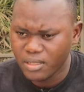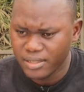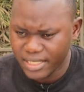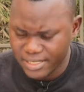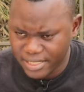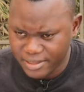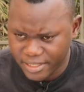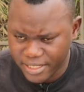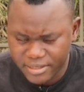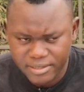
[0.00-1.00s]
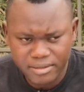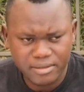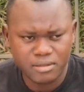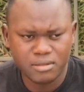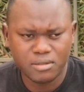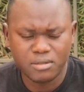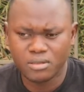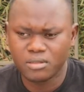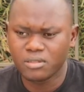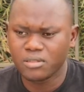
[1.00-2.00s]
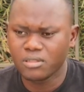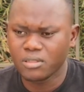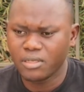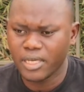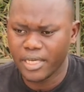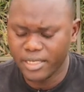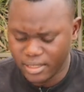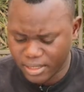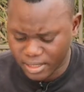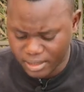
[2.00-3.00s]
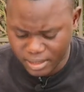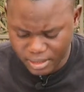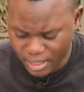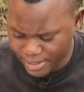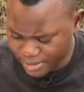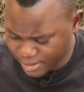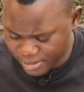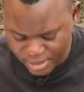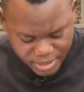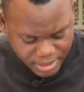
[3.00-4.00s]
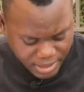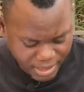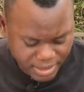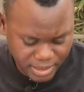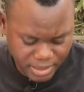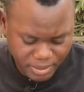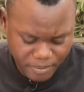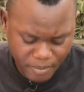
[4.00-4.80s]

that is a threat, and I didn't take it lightly